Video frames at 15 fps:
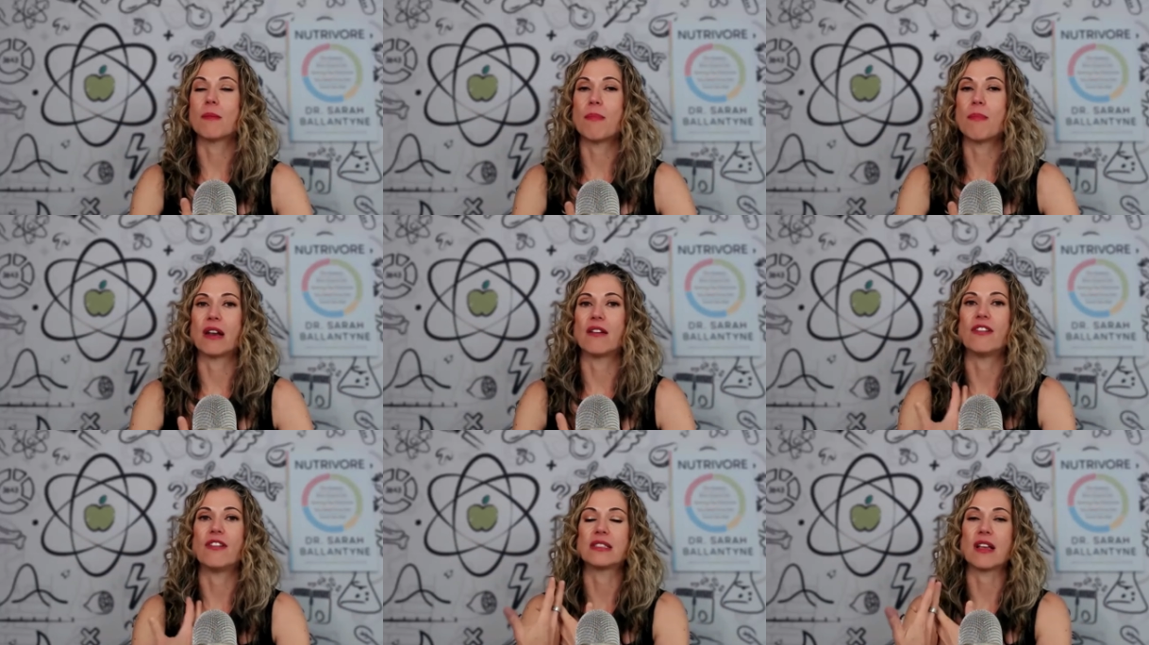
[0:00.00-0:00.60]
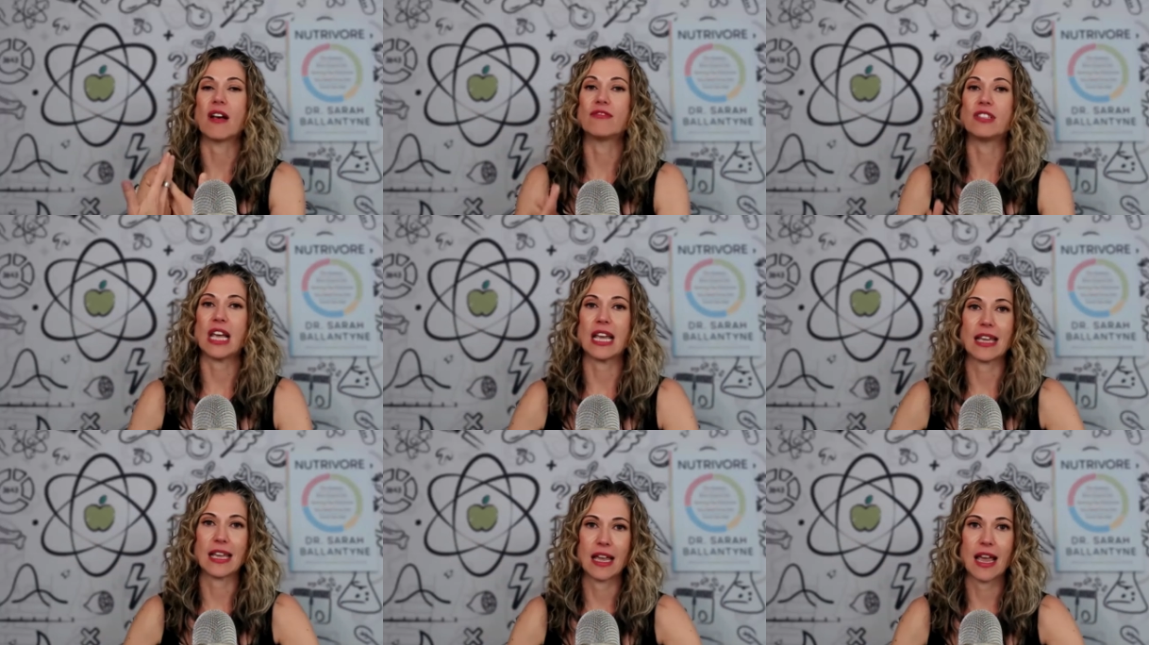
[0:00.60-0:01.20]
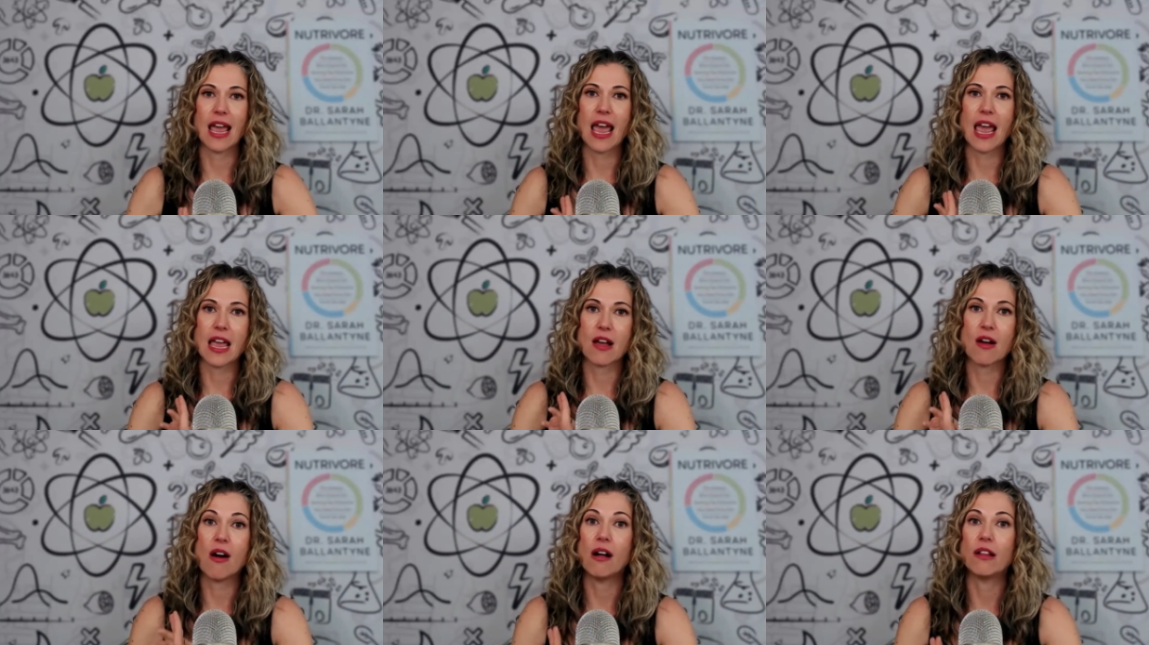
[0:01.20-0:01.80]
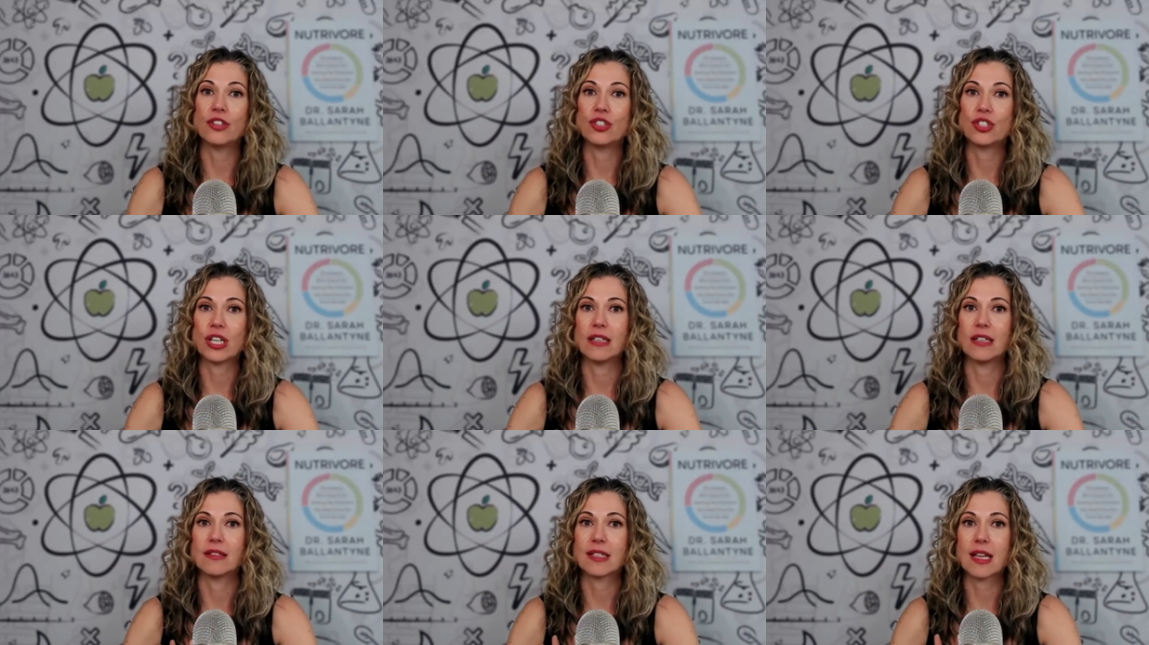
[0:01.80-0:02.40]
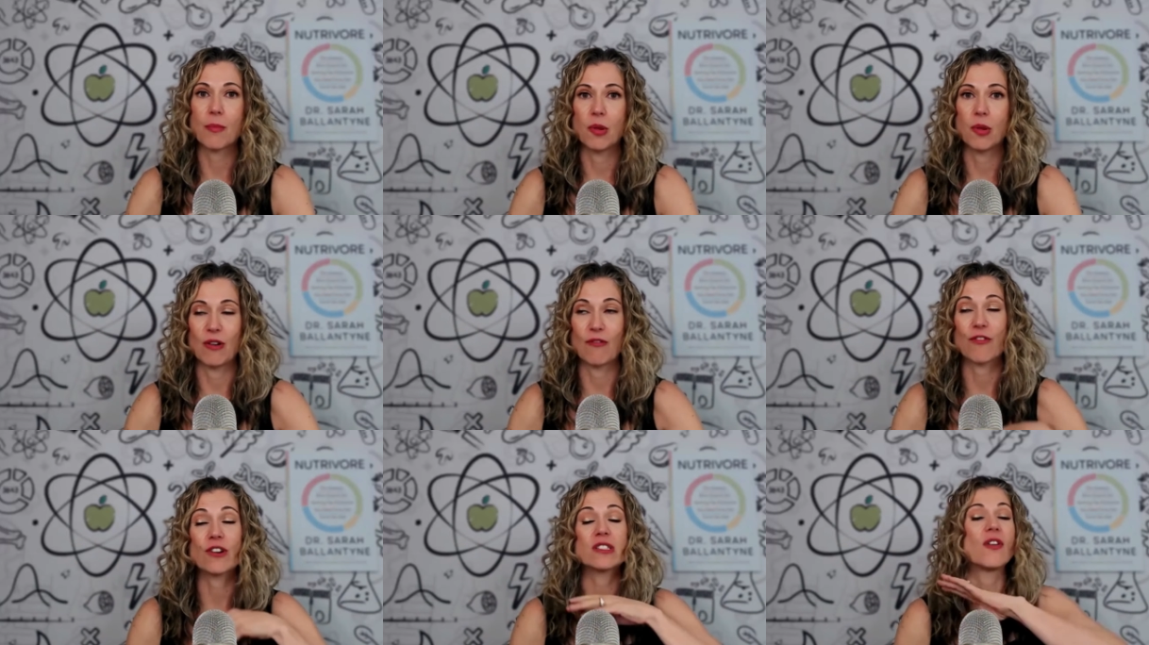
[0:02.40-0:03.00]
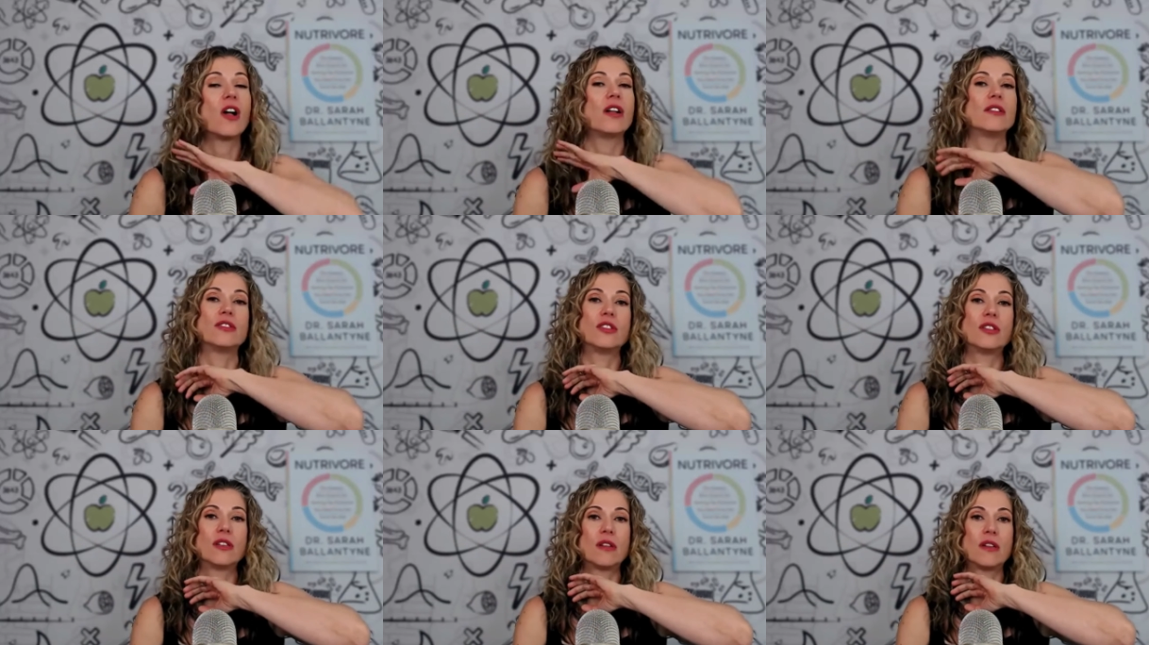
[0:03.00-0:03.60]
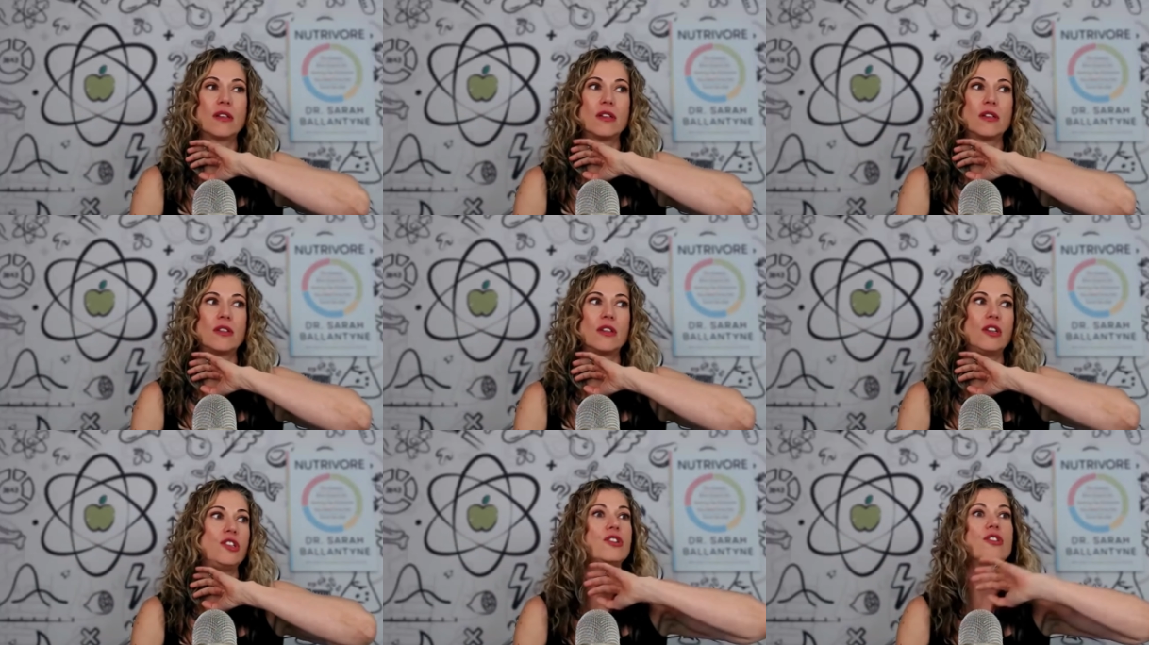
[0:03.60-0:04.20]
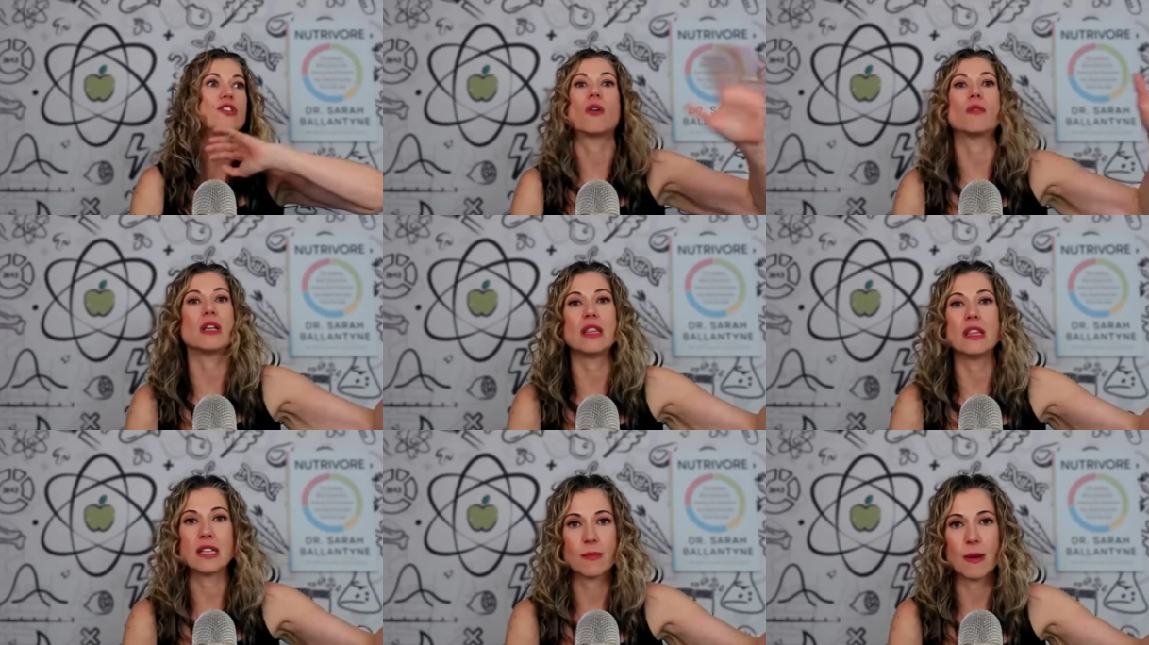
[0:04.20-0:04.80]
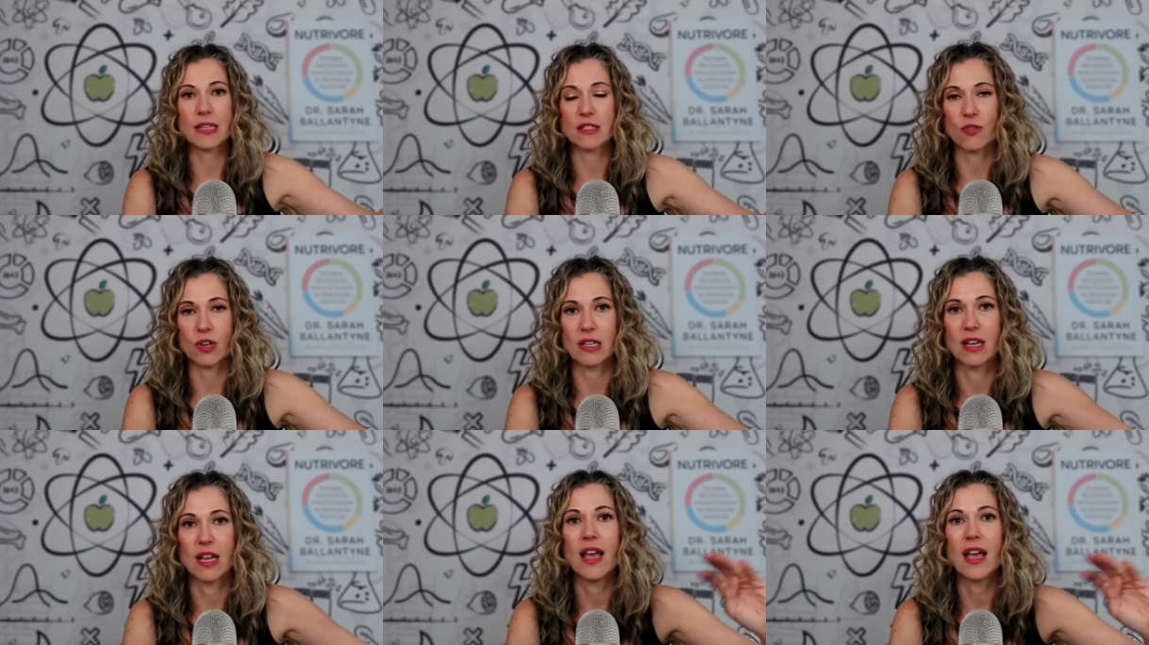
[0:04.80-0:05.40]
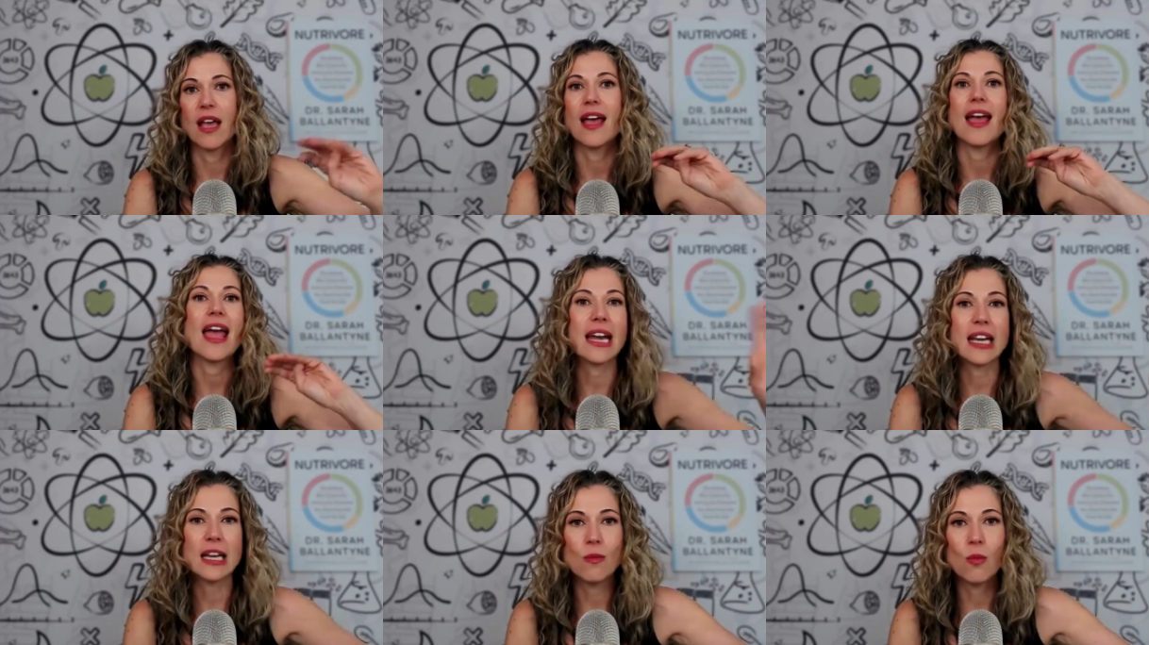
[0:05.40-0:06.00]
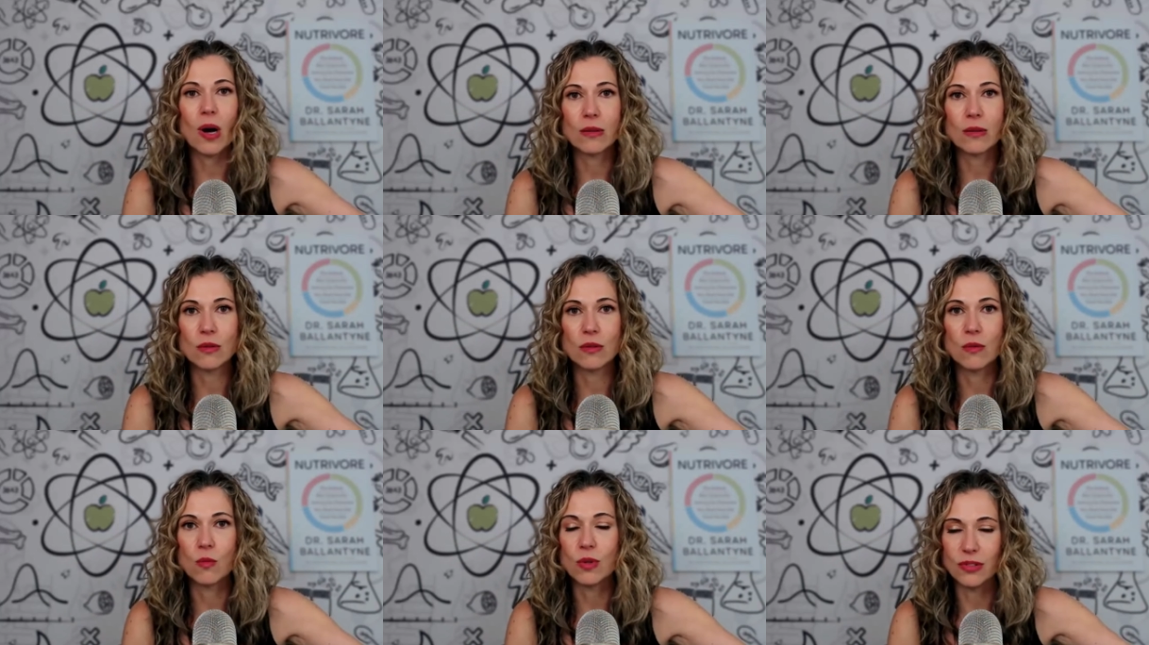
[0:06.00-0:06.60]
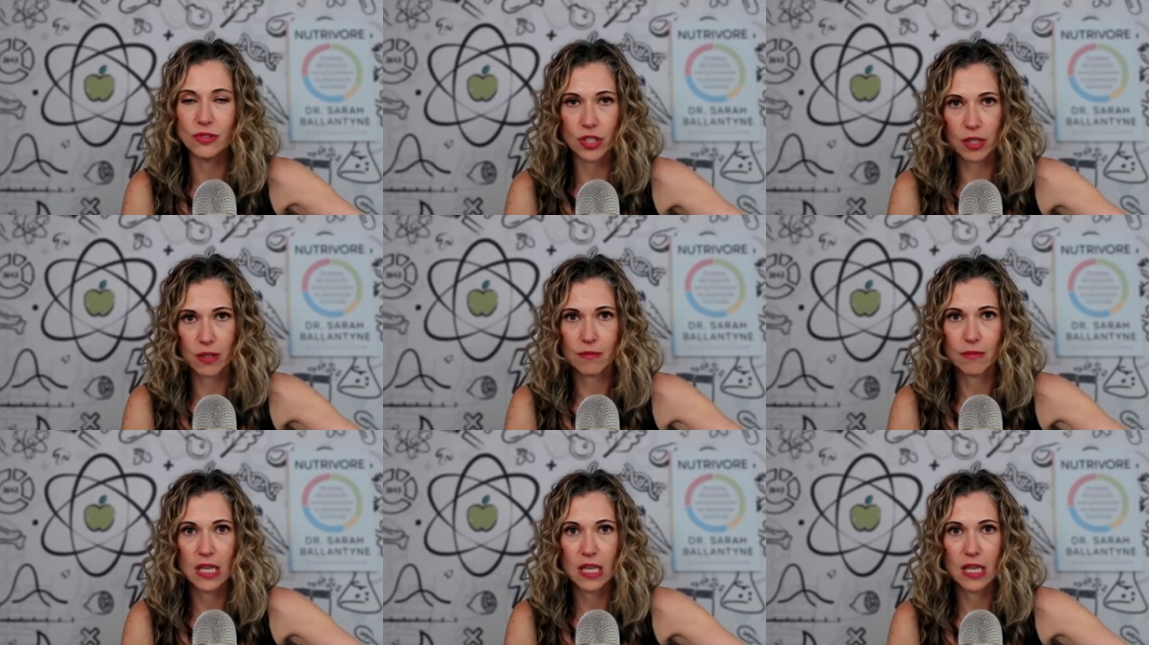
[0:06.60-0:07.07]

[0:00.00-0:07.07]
the benefits of taking a collagen supplement, first of all, you don't need the expensive one. Anyone will do.